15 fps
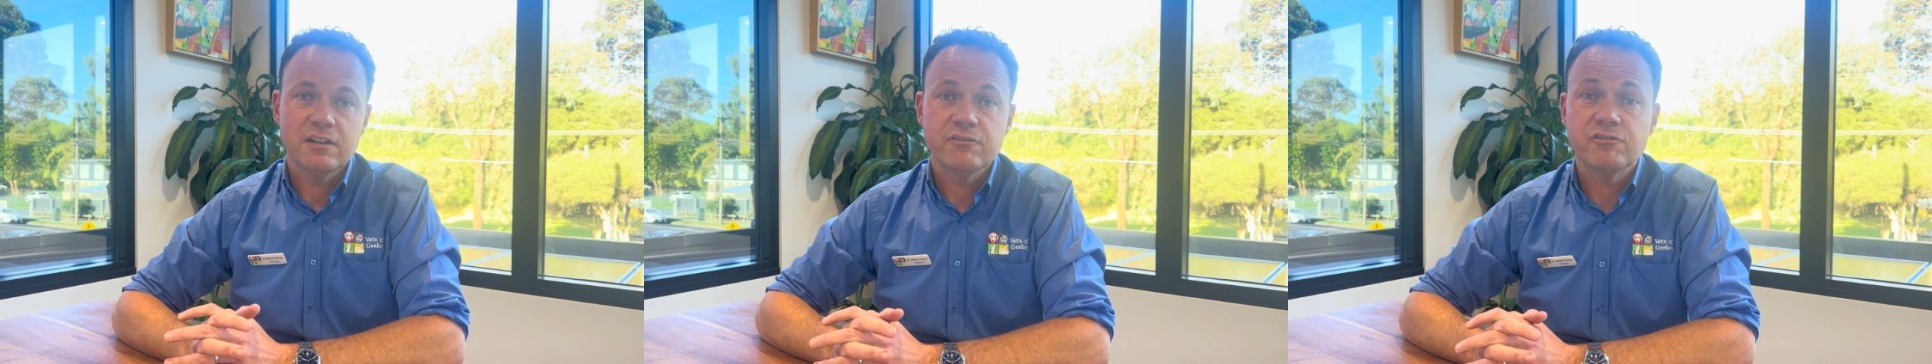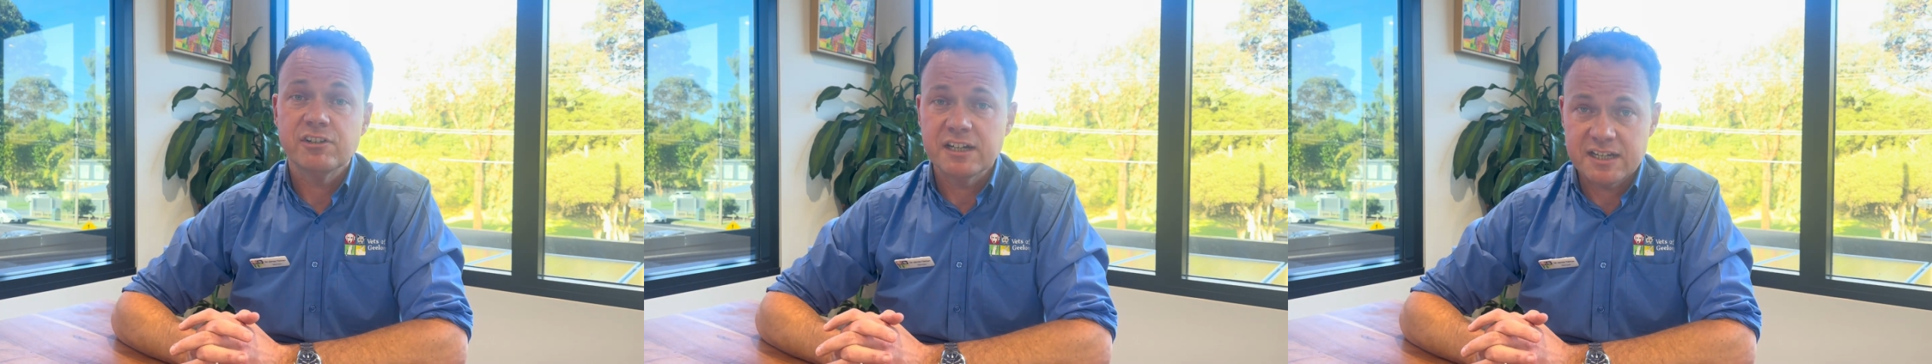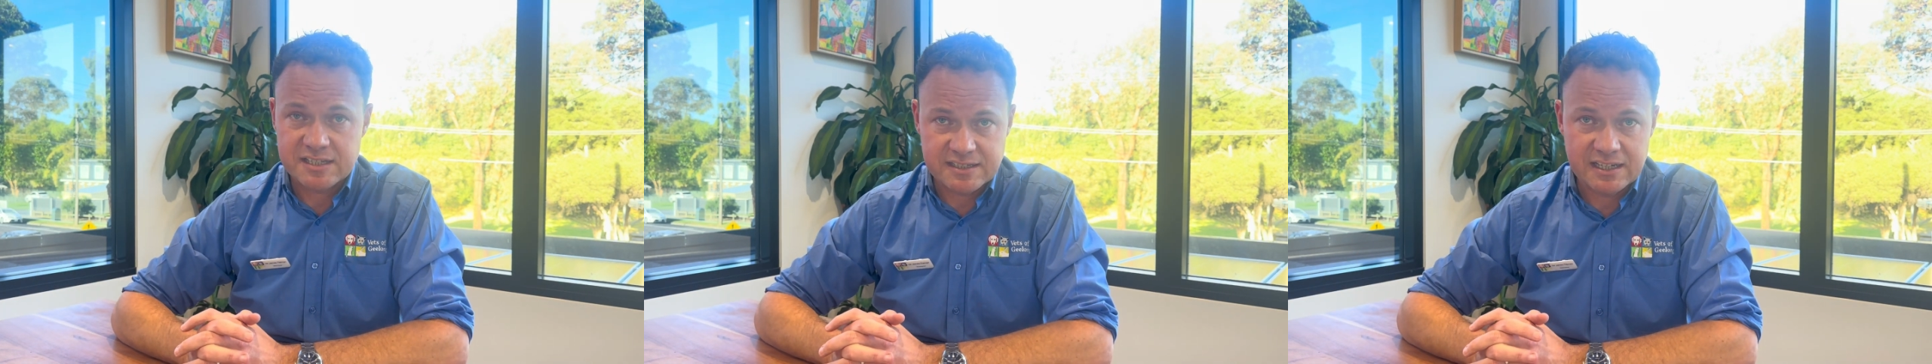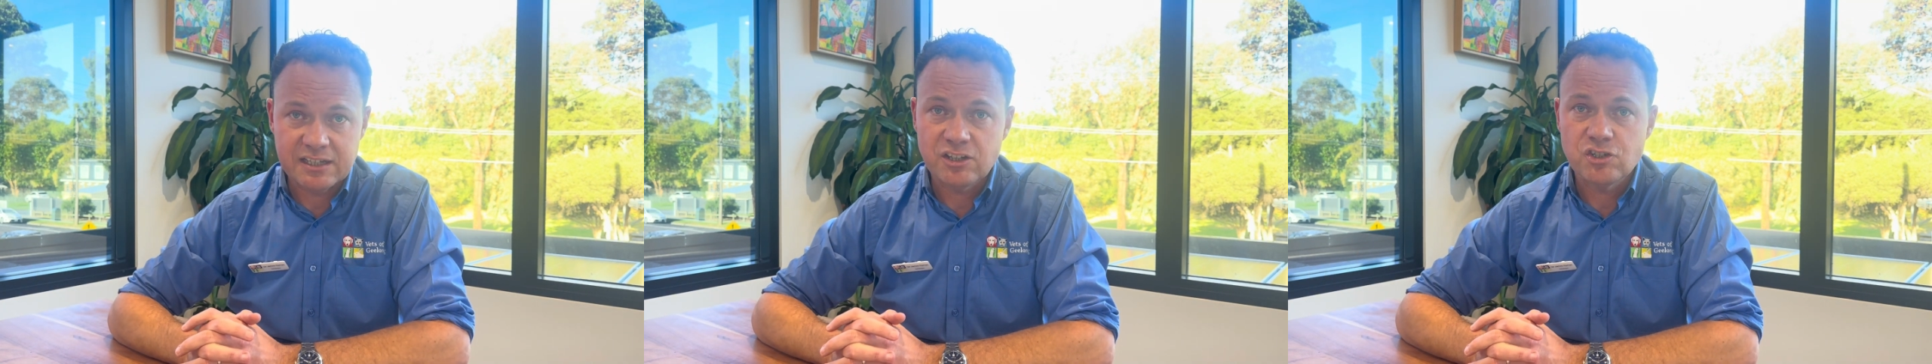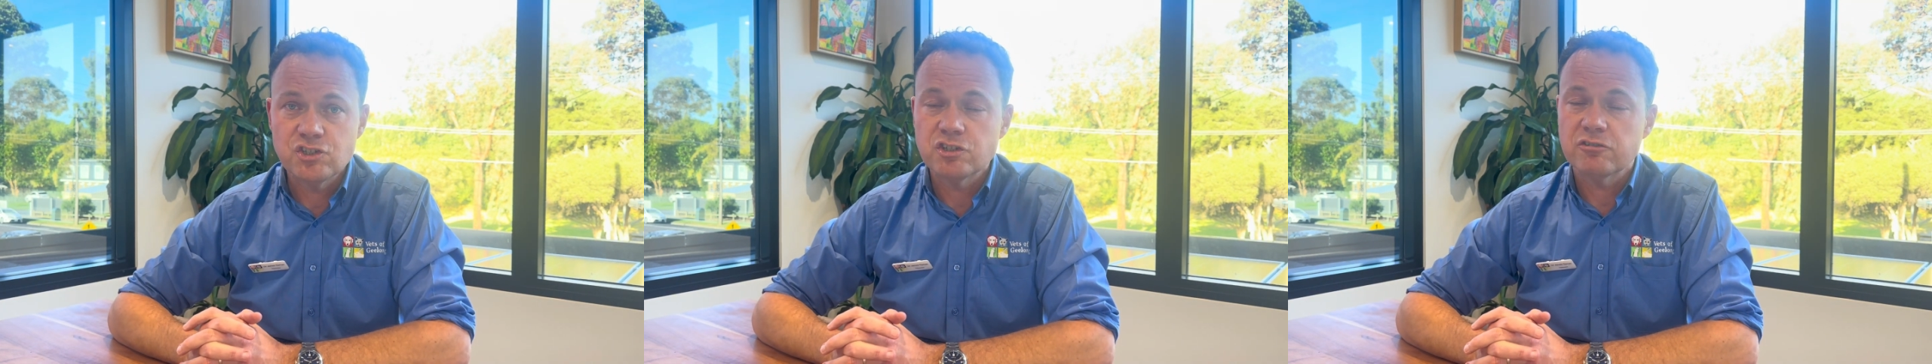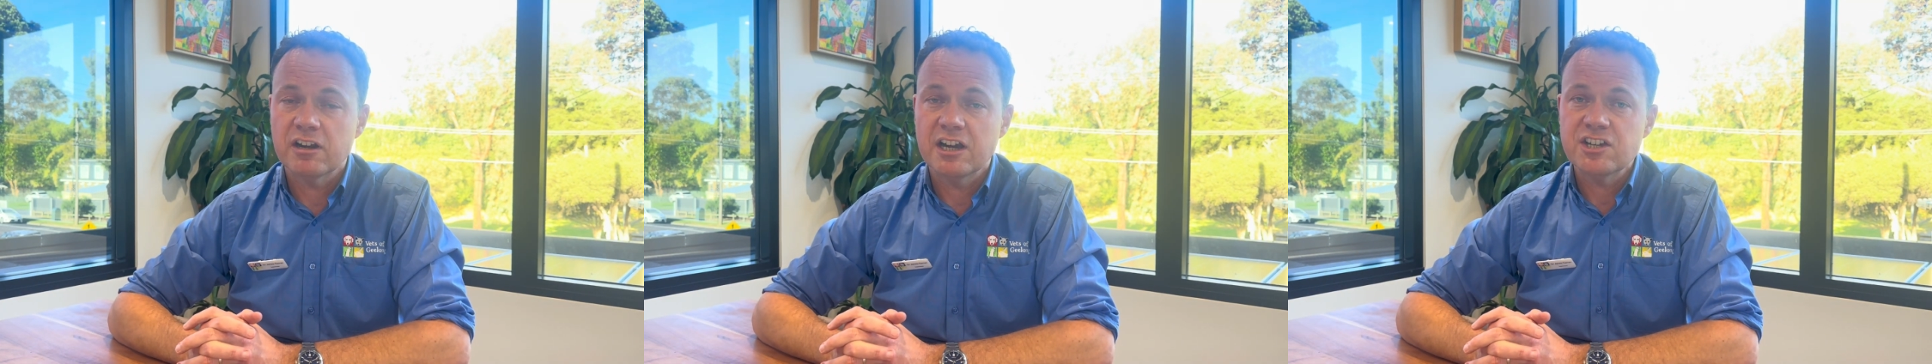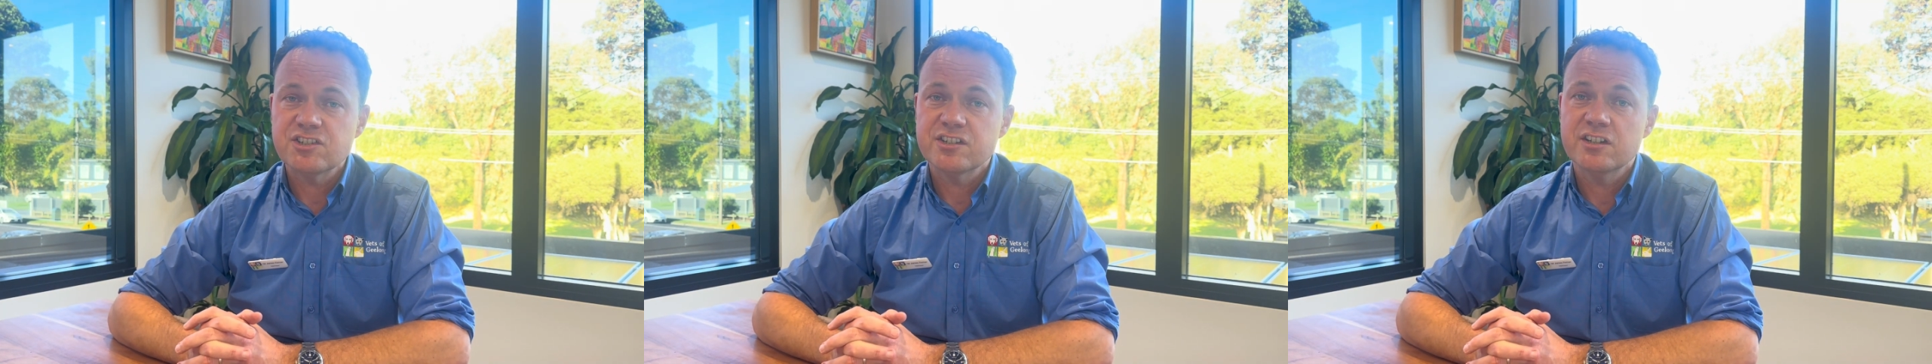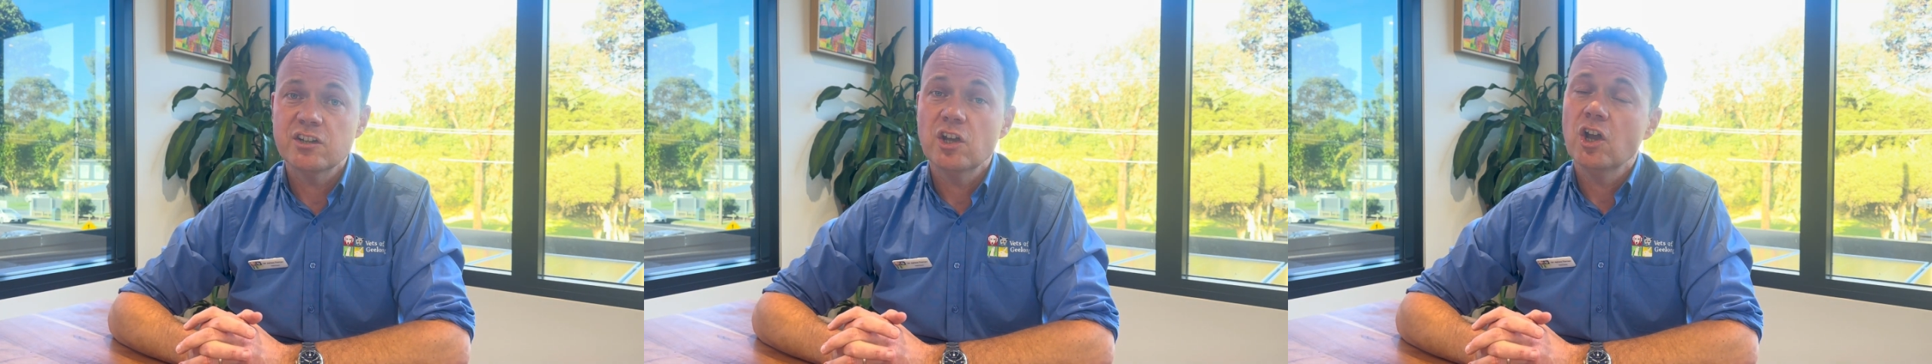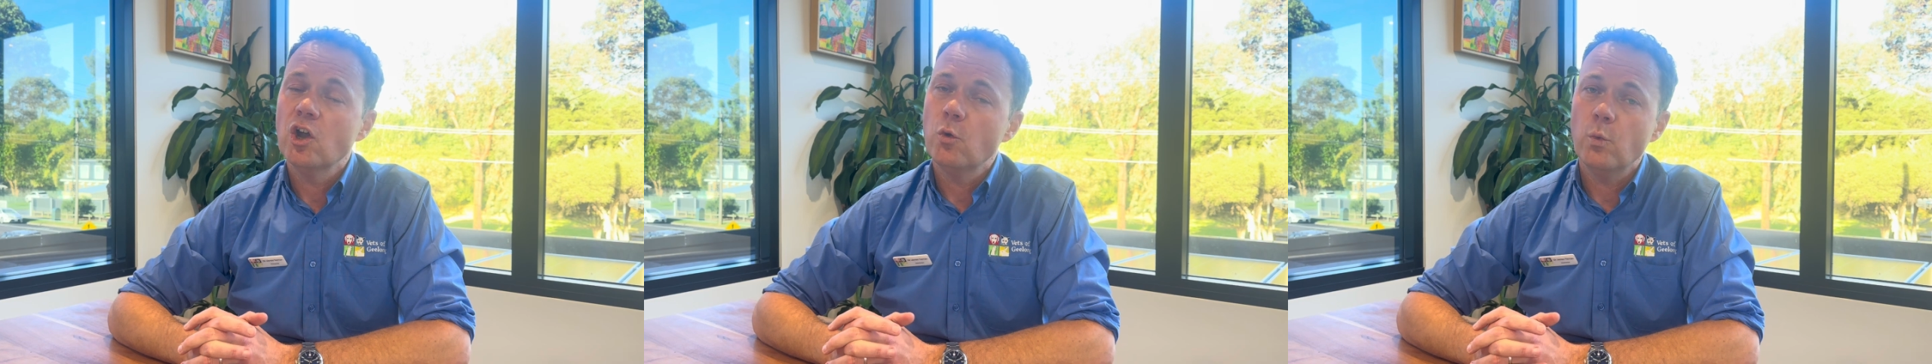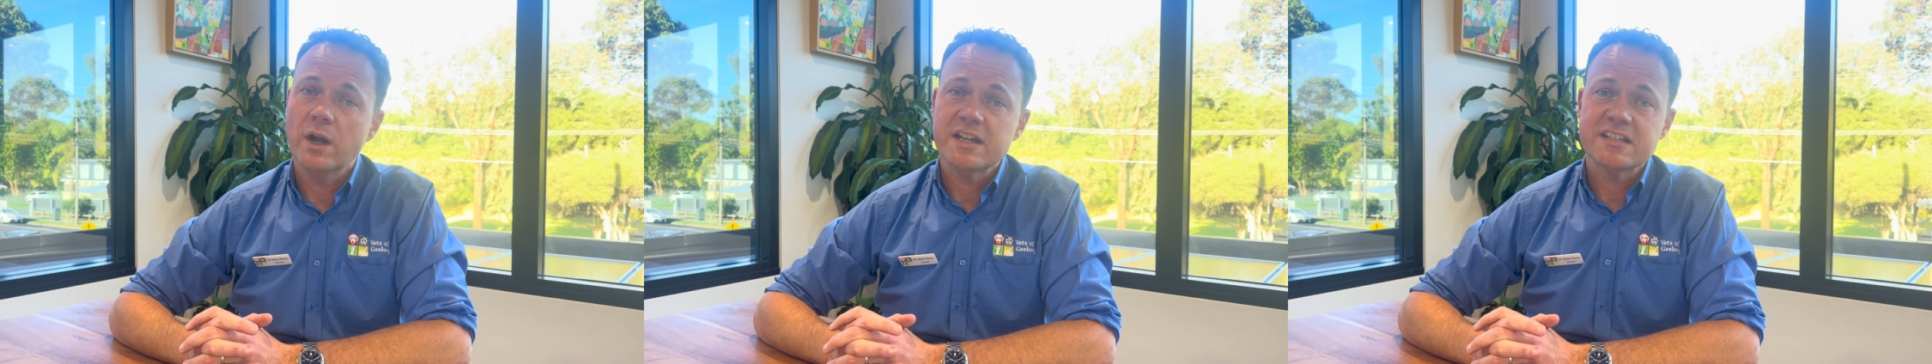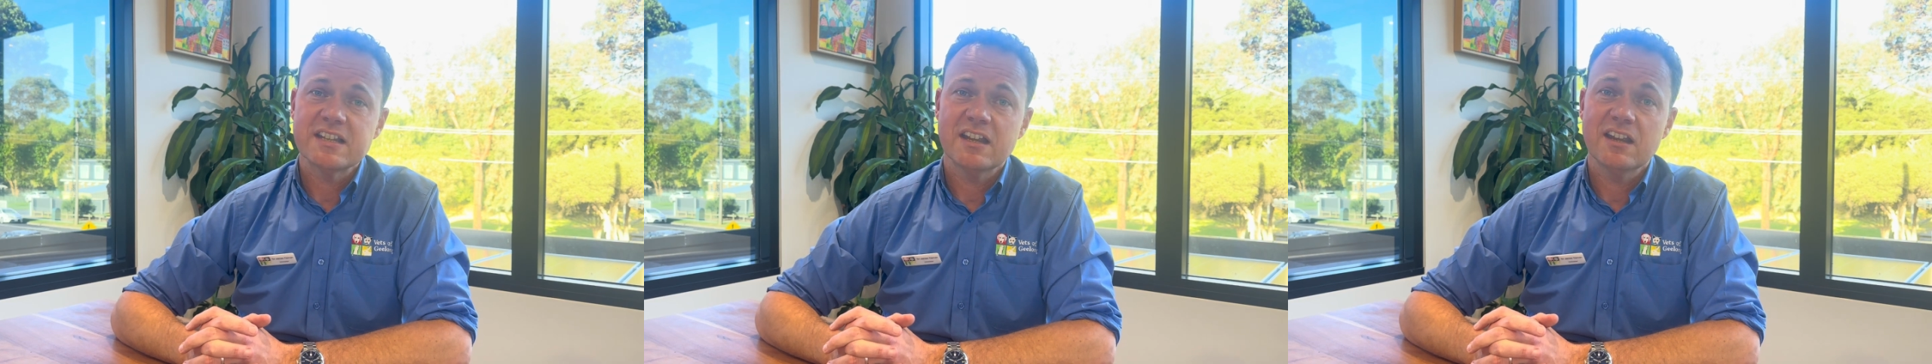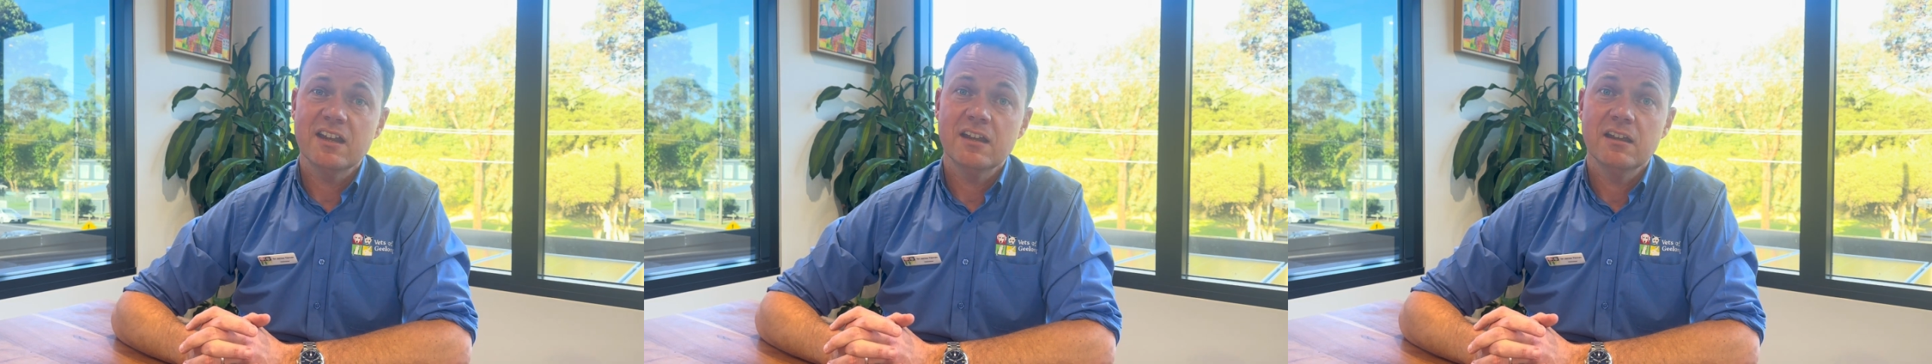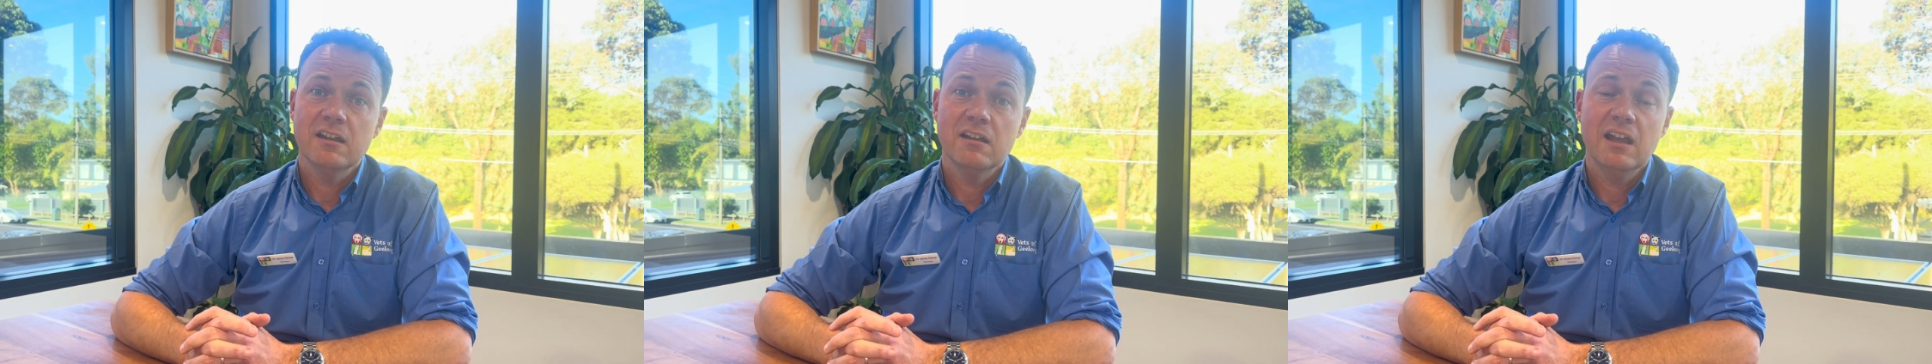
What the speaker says: for an extended duration once they